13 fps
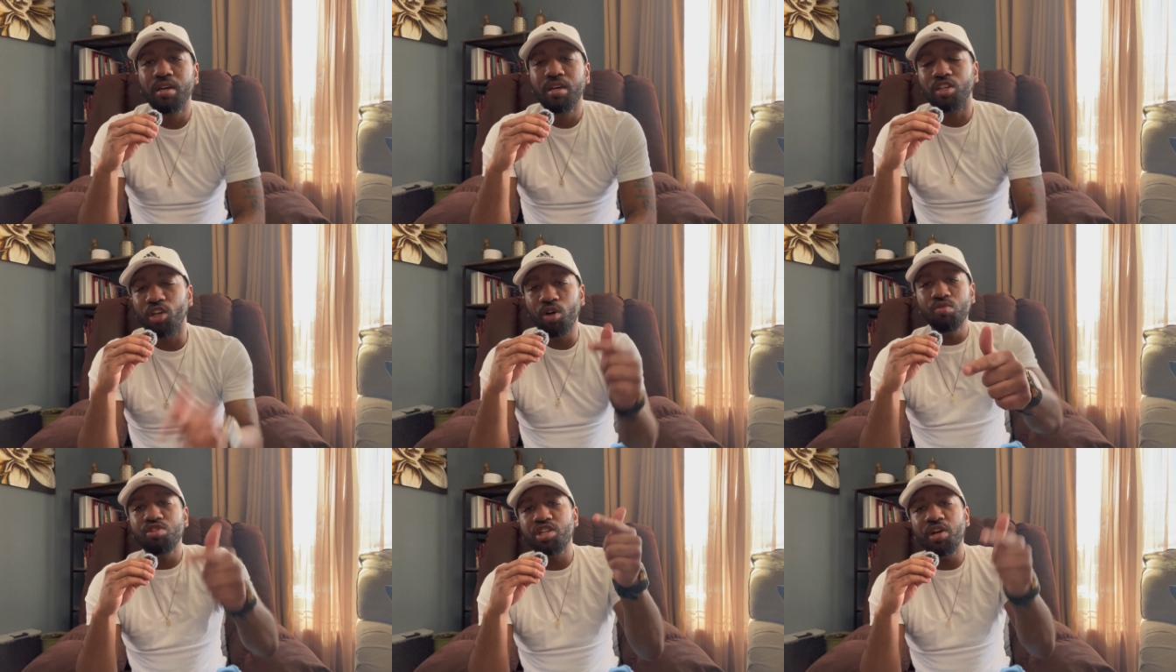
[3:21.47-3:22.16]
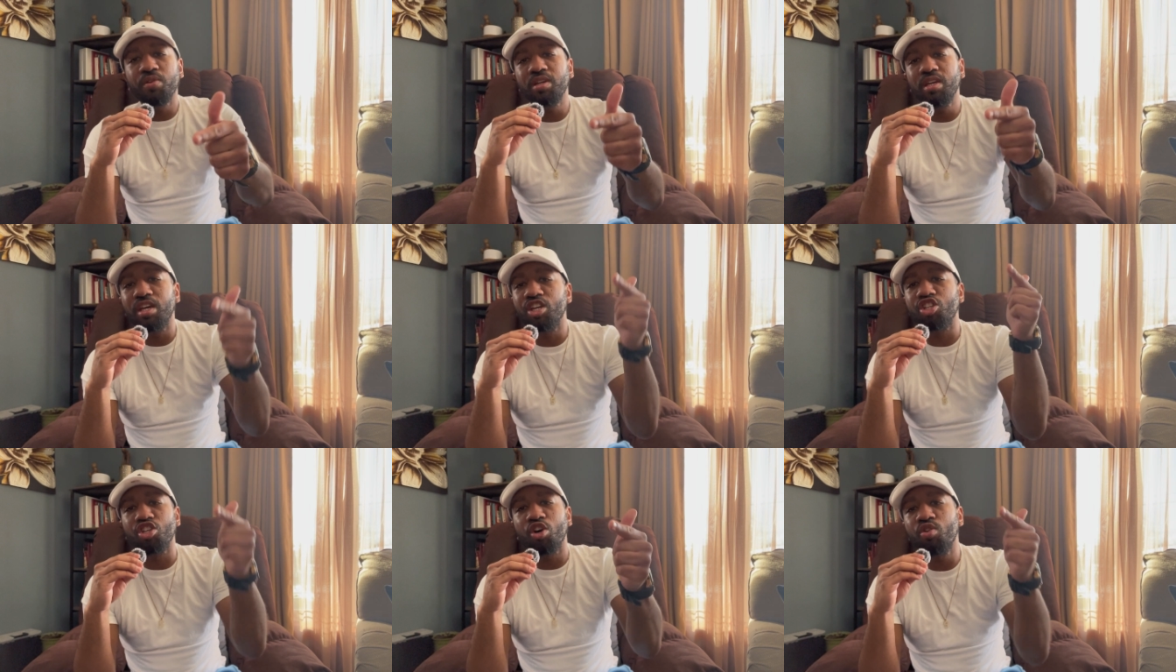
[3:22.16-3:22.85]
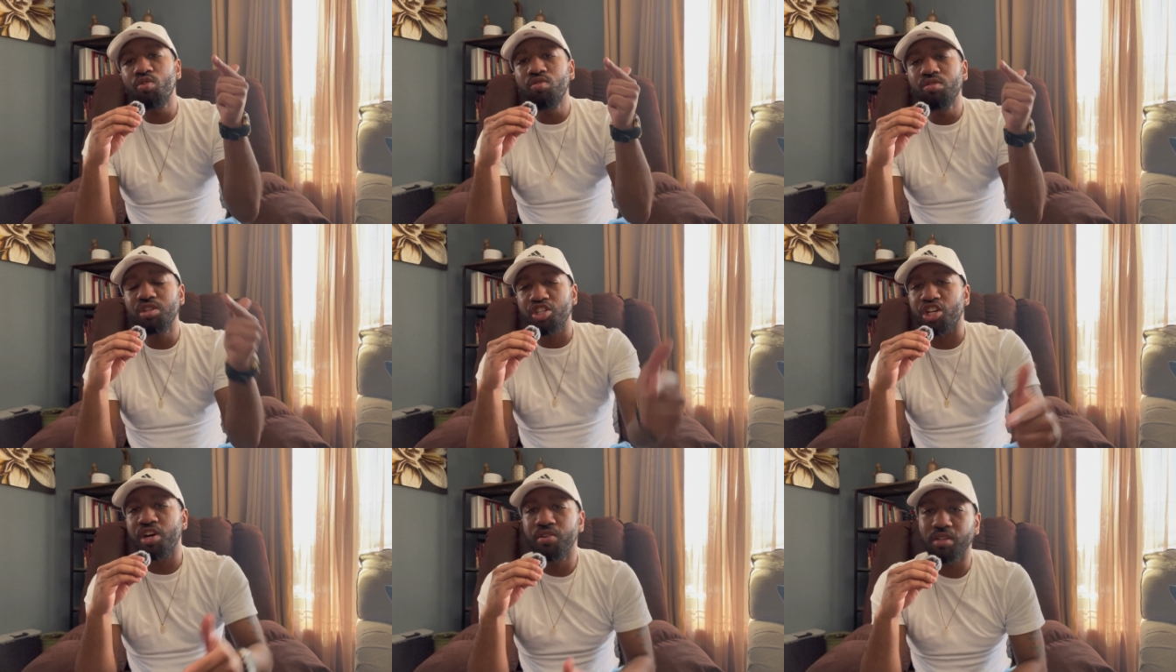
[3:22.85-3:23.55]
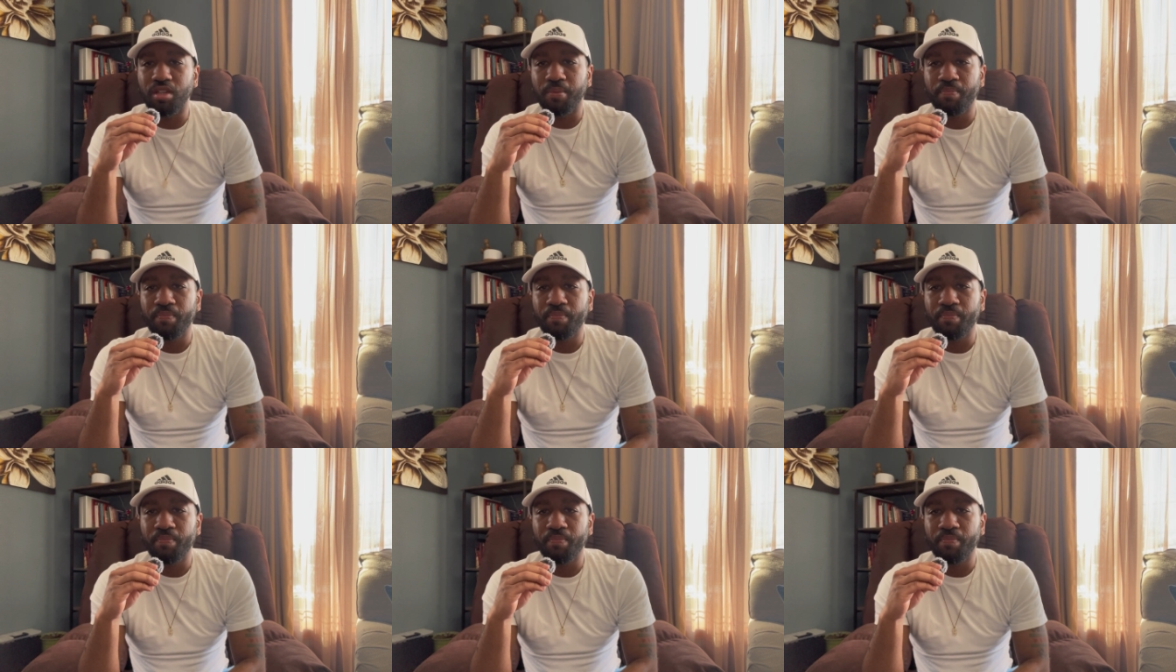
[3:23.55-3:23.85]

Your journey is your journey.